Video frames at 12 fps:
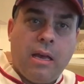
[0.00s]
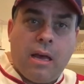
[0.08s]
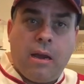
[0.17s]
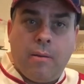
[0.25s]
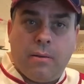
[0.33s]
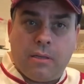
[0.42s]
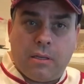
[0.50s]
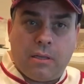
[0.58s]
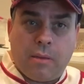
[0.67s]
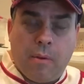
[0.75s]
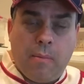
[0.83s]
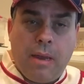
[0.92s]
and uh,
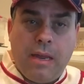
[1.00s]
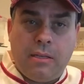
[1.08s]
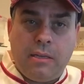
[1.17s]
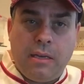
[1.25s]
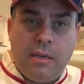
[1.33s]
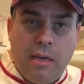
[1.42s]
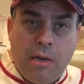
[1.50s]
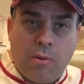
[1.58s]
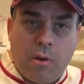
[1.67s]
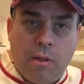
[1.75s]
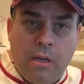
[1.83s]
some amazing Negro